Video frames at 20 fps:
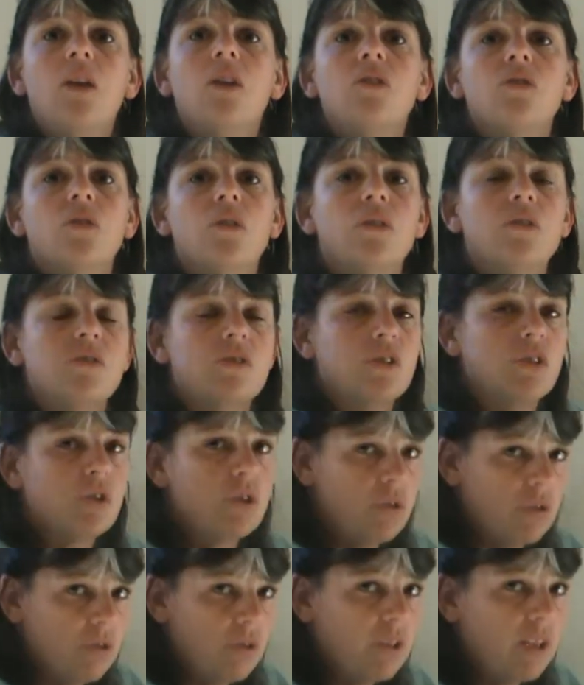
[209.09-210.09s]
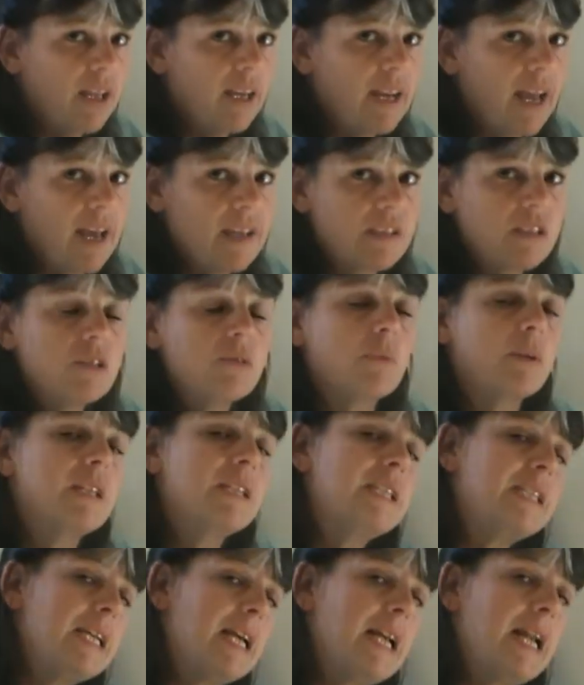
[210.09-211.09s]
So there's two nucleic acids, one
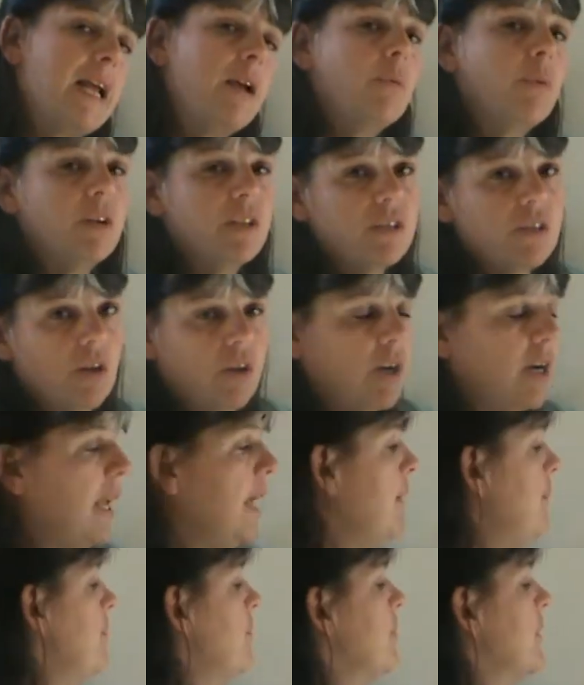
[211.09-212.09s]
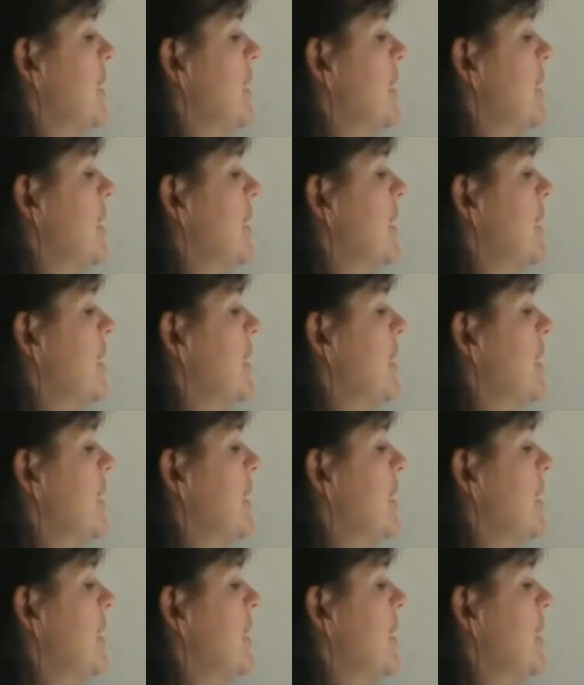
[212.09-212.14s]
is DNA, one is RNA.